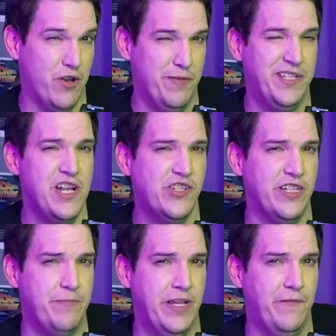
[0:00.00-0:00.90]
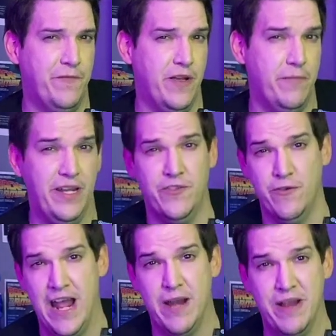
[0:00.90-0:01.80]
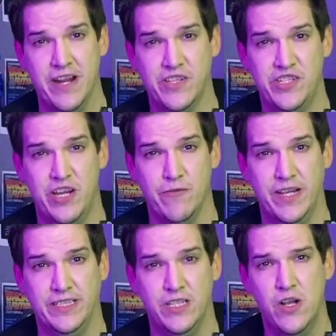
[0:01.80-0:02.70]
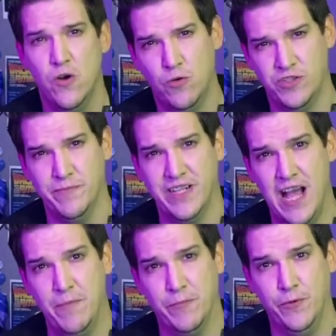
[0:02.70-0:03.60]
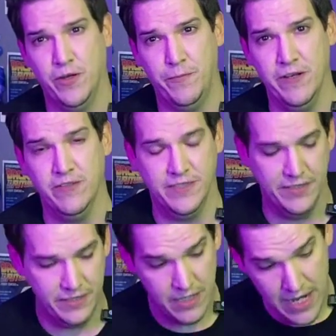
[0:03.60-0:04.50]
could potentially be from either an animated series or some comic book appearances.